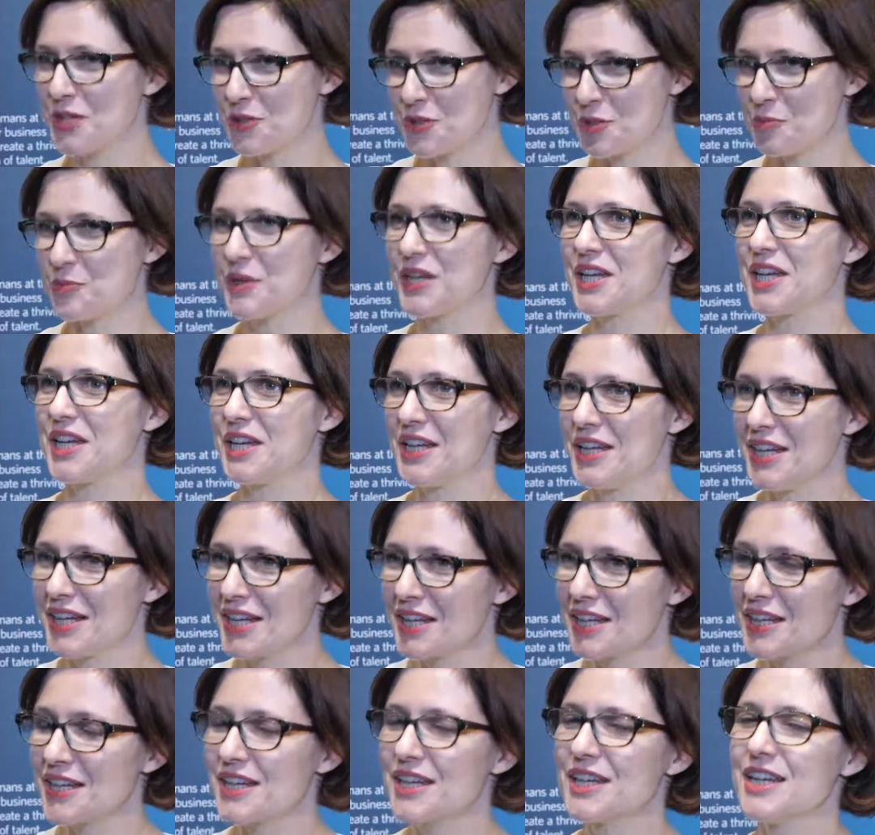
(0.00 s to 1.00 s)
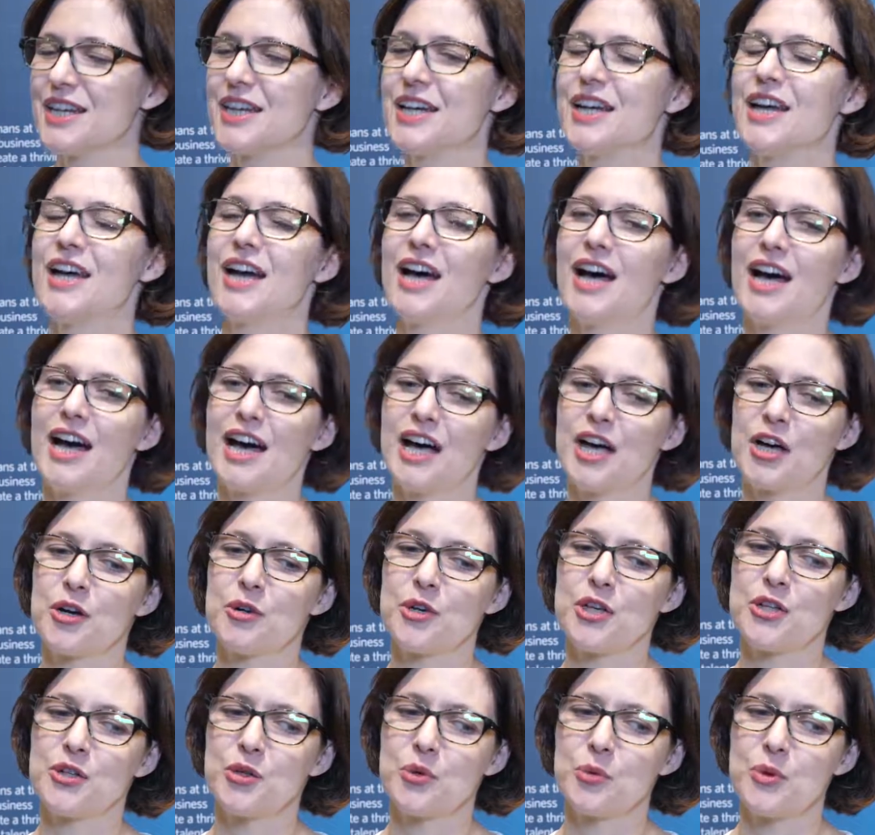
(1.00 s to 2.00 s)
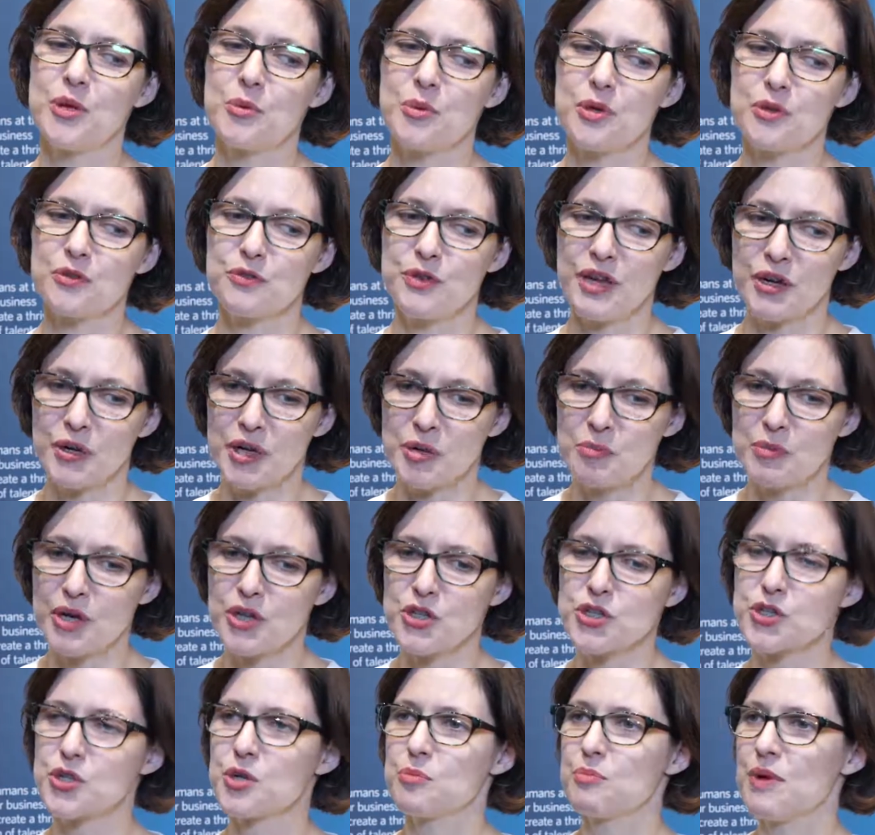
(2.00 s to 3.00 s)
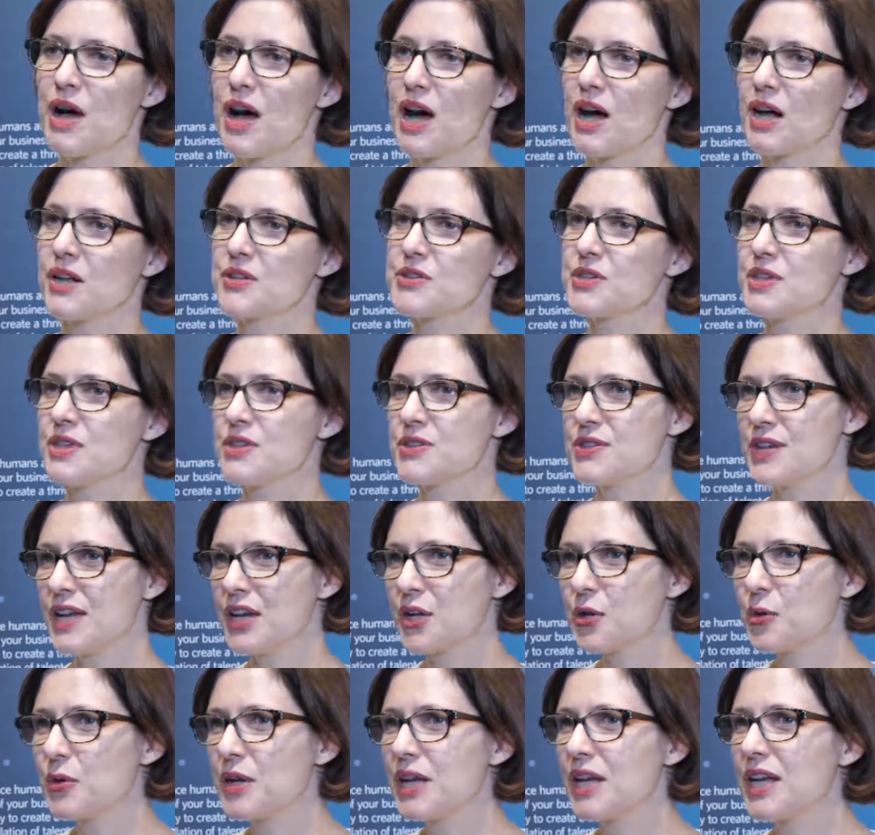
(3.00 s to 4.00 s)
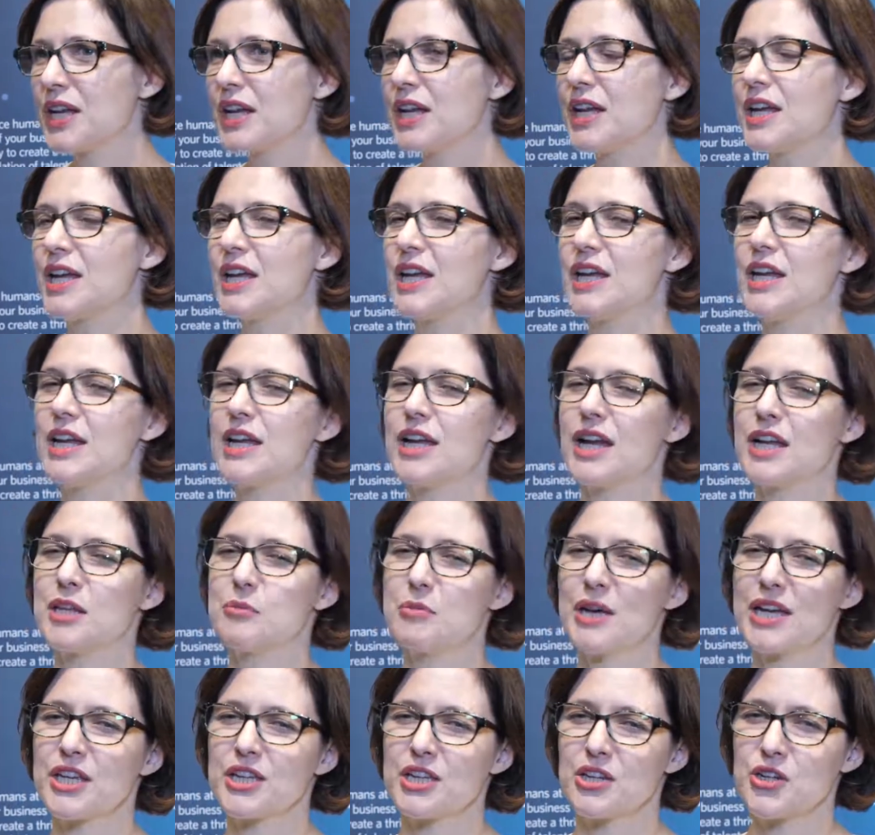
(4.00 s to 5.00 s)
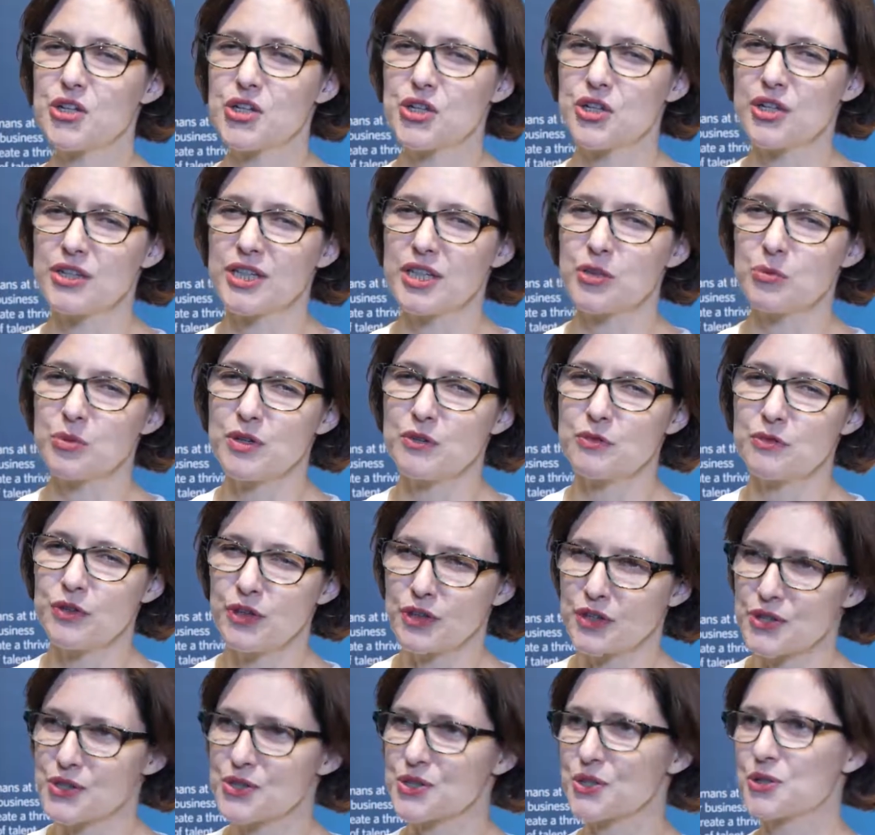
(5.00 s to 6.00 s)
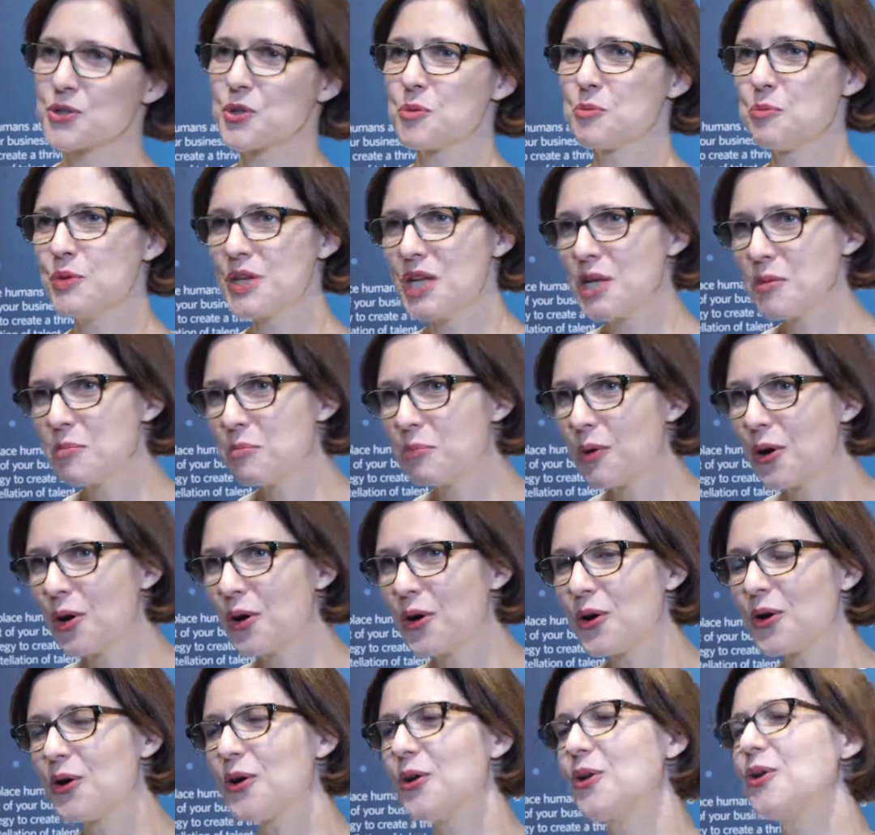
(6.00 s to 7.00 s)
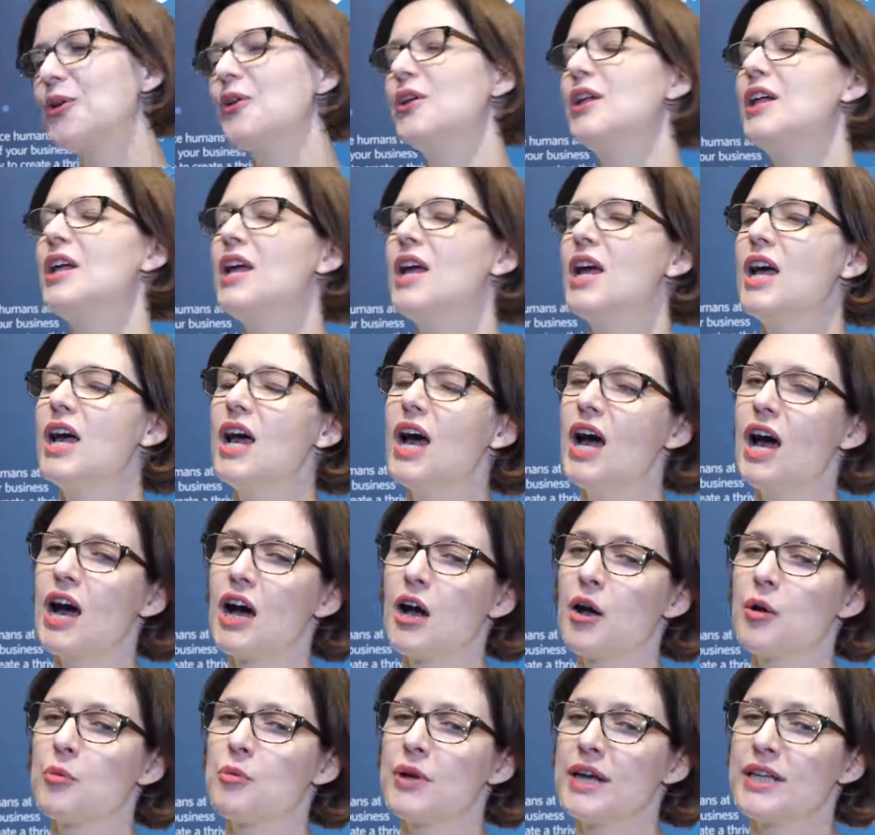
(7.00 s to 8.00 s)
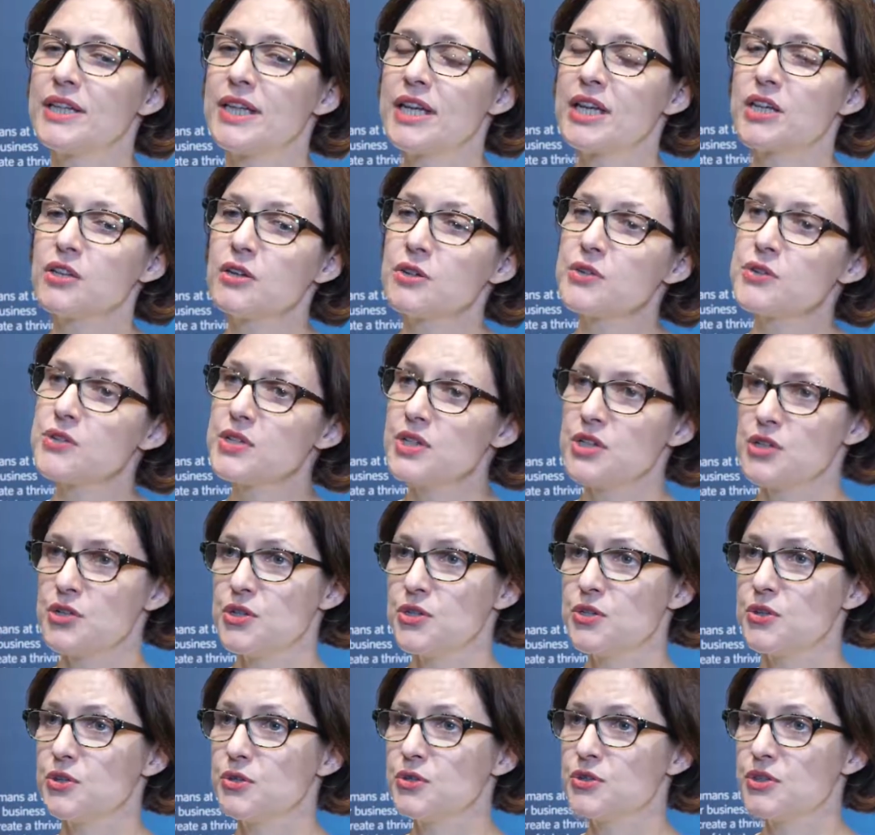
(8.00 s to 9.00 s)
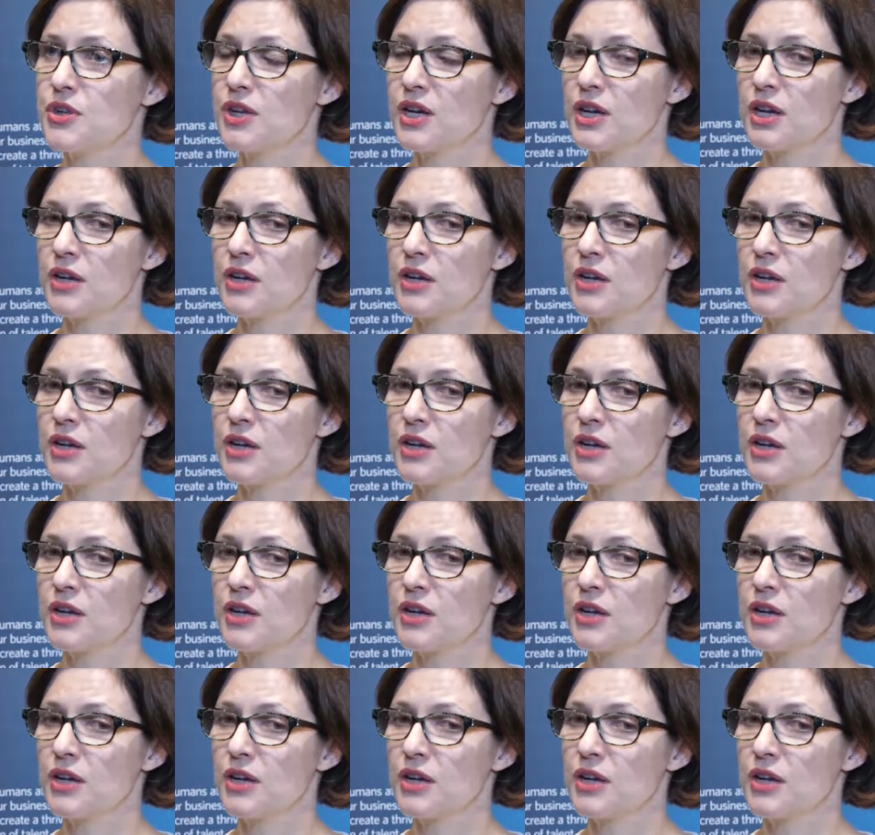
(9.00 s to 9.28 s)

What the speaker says: in the beginning. We were very much about integrity and making sure that we focus on the people. And I continued